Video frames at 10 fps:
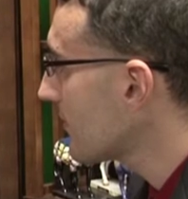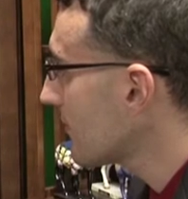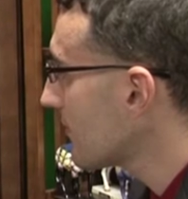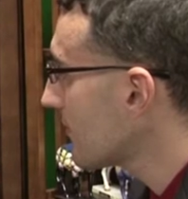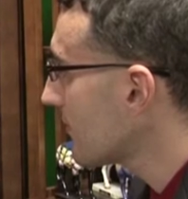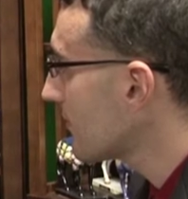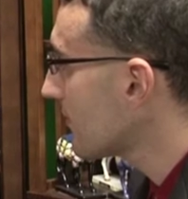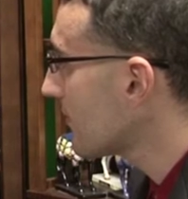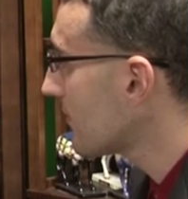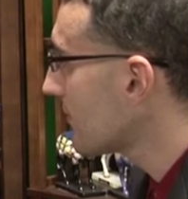
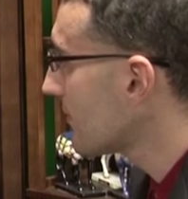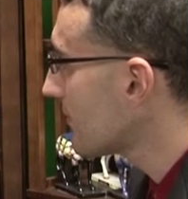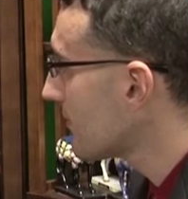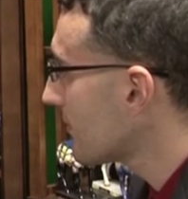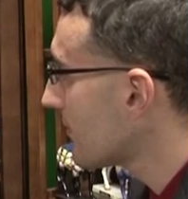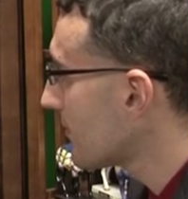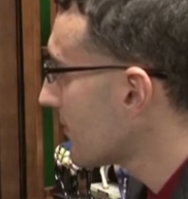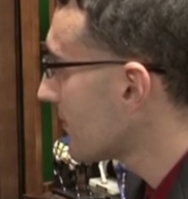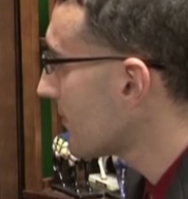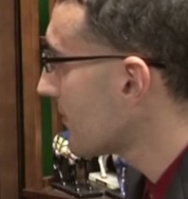
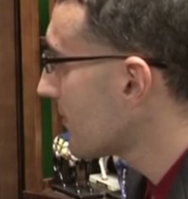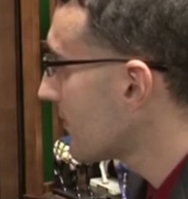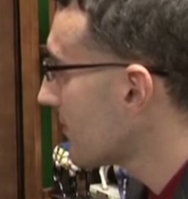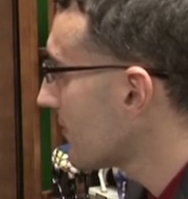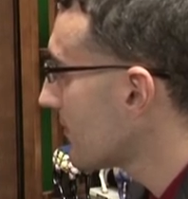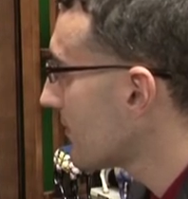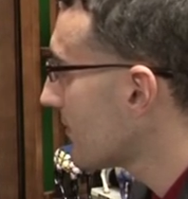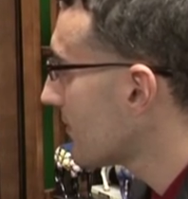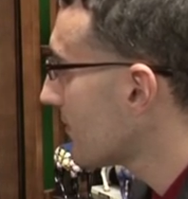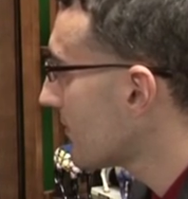
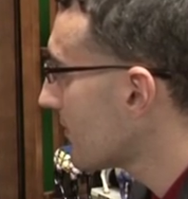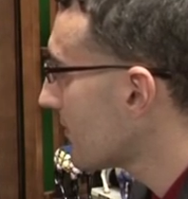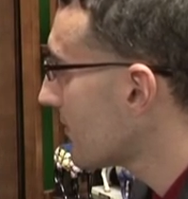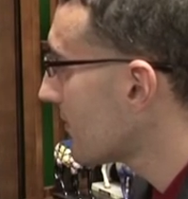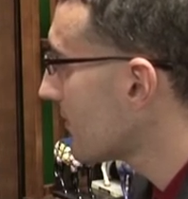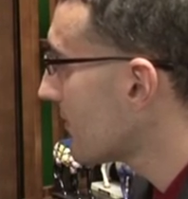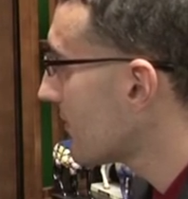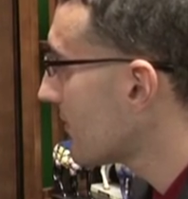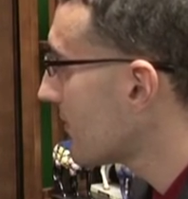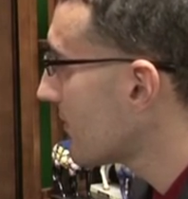
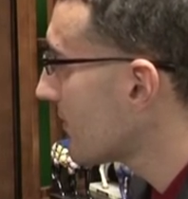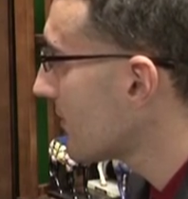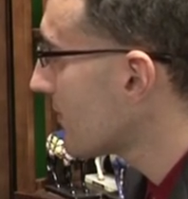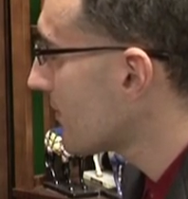(silent)